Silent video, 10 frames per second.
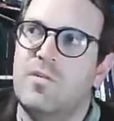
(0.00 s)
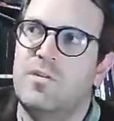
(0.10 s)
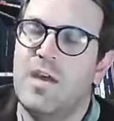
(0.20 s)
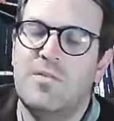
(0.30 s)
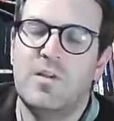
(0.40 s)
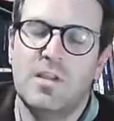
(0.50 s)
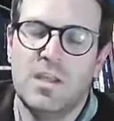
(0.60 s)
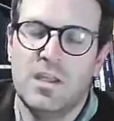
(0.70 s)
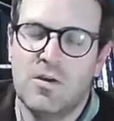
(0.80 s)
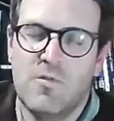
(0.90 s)

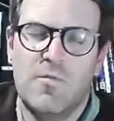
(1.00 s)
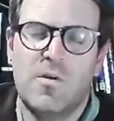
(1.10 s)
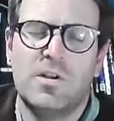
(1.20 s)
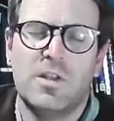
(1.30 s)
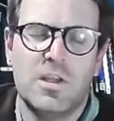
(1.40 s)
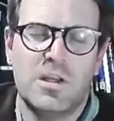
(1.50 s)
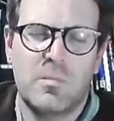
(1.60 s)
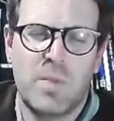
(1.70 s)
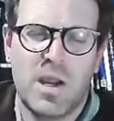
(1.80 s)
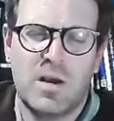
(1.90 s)
definitely overtly
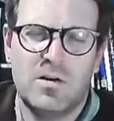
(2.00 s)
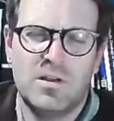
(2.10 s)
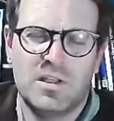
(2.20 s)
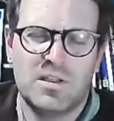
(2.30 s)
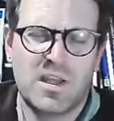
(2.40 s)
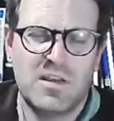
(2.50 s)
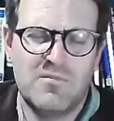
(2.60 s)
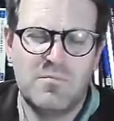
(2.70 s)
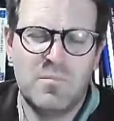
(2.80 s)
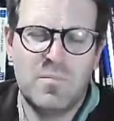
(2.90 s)
compared to this kind
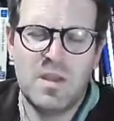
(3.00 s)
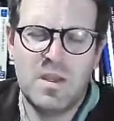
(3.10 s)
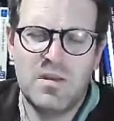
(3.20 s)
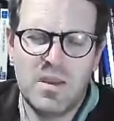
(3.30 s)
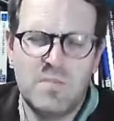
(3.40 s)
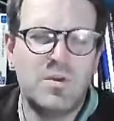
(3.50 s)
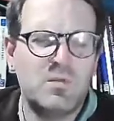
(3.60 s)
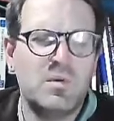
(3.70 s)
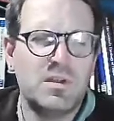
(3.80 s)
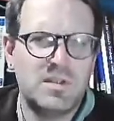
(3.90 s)
of
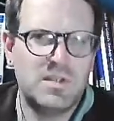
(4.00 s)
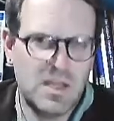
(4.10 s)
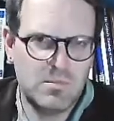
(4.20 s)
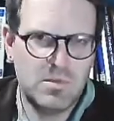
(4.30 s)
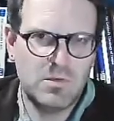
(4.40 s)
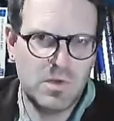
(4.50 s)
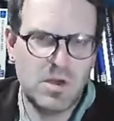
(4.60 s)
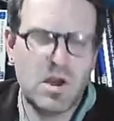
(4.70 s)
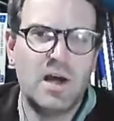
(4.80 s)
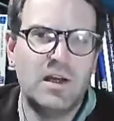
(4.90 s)
in-between state between
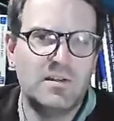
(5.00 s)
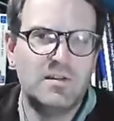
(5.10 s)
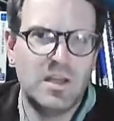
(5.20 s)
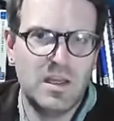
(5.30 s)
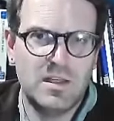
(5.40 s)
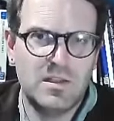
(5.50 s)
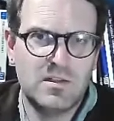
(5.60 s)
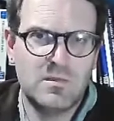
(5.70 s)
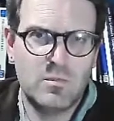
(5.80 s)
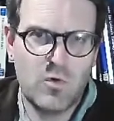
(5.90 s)
gods and
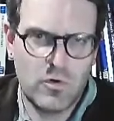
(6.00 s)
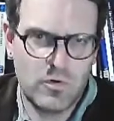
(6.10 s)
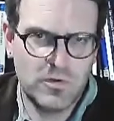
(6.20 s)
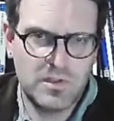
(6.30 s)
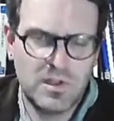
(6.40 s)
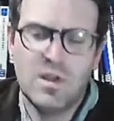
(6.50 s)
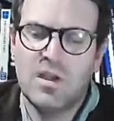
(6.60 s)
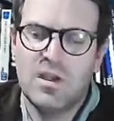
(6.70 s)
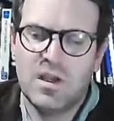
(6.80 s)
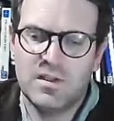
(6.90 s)
mortals
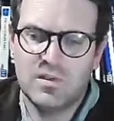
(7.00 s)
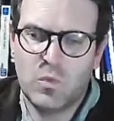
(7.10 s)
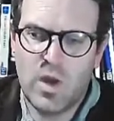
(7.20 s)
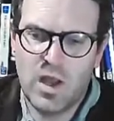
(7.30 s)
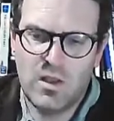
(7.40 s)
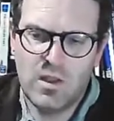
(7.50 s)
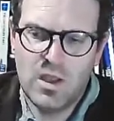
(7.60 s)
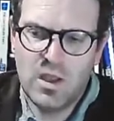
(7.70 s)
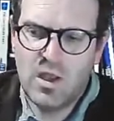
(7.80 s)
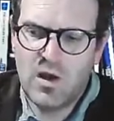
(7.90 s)
as well.
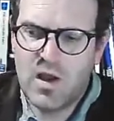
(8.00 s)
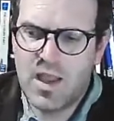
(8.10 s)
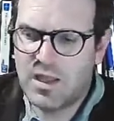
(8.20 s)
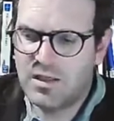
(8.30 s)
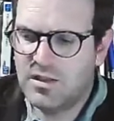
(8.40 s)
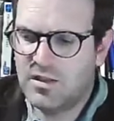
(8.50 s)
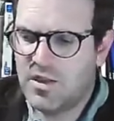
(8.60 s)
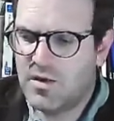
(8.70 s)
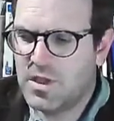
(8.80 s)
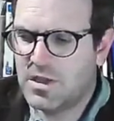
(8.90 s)
And
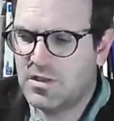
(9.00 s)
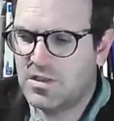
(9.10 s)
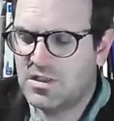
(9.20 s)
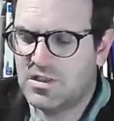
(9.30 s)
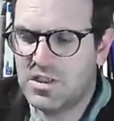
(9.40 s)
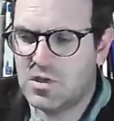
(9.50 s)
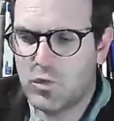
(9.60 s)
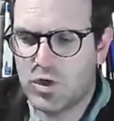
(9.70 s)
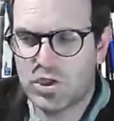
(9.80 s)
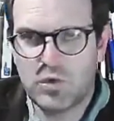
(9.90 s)
they're being
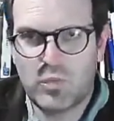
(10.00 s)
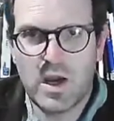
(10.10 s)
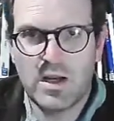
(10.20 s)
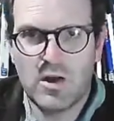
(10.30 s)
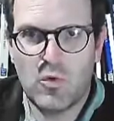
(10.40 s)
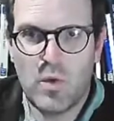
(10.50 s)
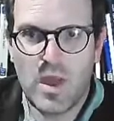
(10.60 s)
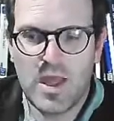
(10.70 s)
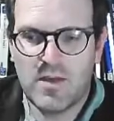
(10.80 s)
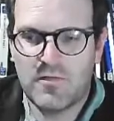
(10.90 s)
distinguished right
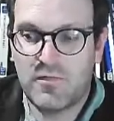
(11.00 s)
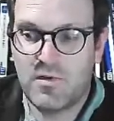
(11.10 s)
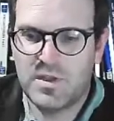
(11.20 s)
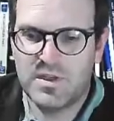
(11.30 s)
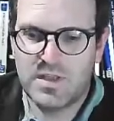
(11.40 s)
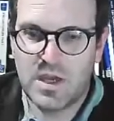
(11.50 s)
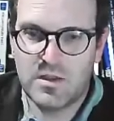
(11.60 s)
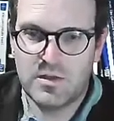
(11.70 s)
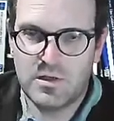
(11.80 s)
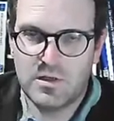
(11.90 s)
away from this
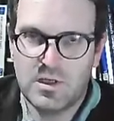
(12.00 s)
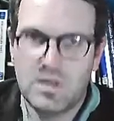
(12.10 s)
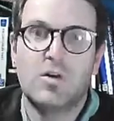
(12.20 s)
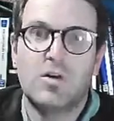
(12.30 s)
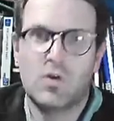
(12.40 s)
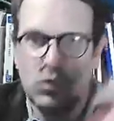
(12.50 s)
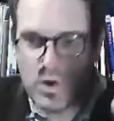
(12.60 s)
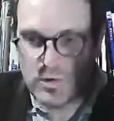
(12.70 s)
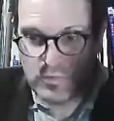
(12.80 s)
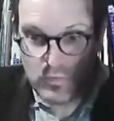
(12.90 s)
other,
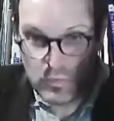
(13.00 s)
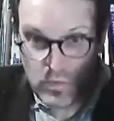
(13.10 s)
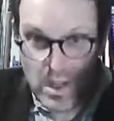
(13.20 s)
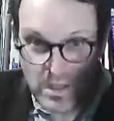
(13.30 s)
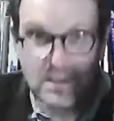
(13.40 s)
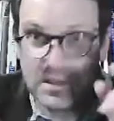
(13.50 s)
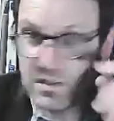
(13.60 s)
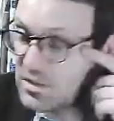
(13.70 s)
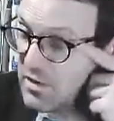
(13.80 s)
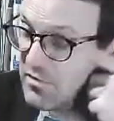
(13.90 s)
quote,
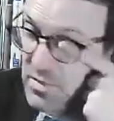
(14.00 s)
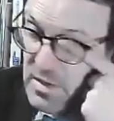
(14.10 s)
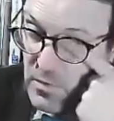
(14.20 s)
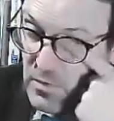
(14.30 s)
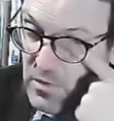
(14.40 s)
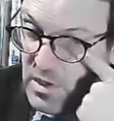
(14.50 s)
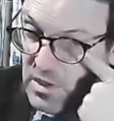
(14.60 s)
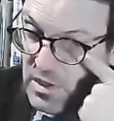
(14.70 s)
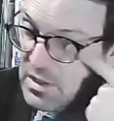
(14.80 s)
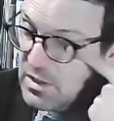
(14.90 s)
race of people.
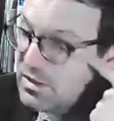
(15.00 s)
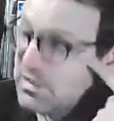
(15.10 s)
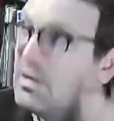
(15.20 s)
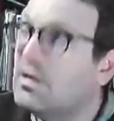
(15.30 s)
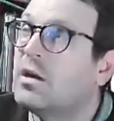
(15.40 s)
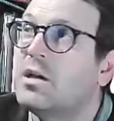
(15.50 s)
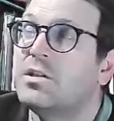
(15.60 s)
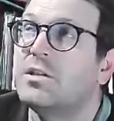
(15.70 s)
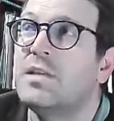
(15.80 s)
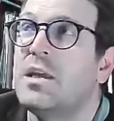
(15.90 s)
And I
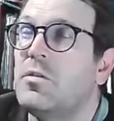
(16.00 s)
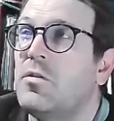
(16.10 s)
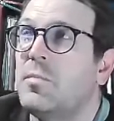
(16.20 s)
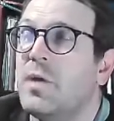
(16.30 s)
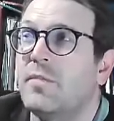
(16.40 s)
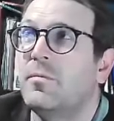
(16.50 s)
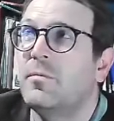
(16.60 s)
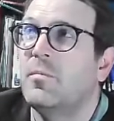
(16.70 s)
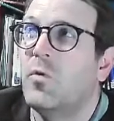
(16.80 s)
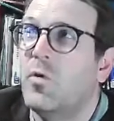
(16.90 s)
should say a little bit
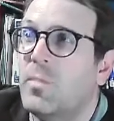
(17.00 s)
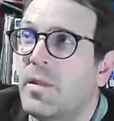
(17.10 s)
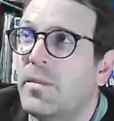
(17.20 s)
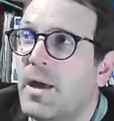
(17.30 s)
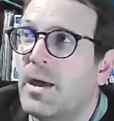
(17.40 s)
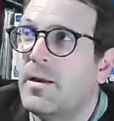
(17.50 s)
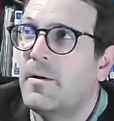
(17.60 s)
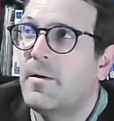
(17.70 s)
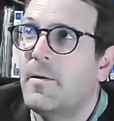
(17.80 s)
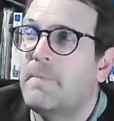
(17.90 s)
more about that.
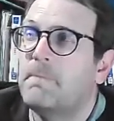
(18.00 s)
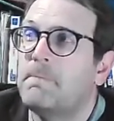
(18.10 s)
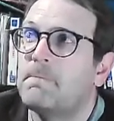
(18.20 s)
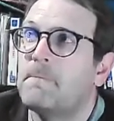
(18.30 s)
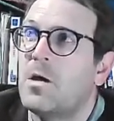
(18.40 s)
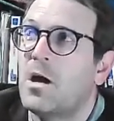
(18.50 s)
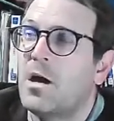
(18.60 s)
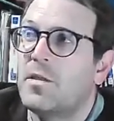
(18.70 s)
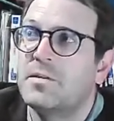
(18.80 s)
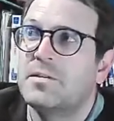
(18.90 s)

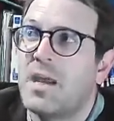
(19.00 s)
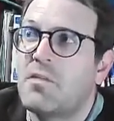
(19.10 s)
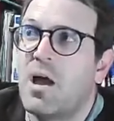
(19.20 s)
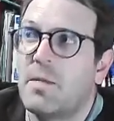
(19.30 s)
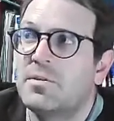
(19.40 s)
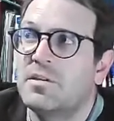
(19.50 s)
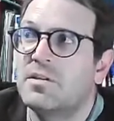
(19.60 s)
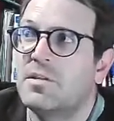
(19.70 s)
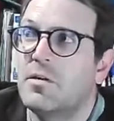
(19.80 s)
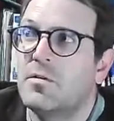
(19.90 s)
The
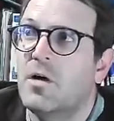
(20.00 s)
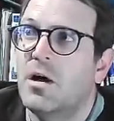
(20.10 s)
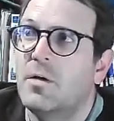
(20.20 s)
Cyclopses, though.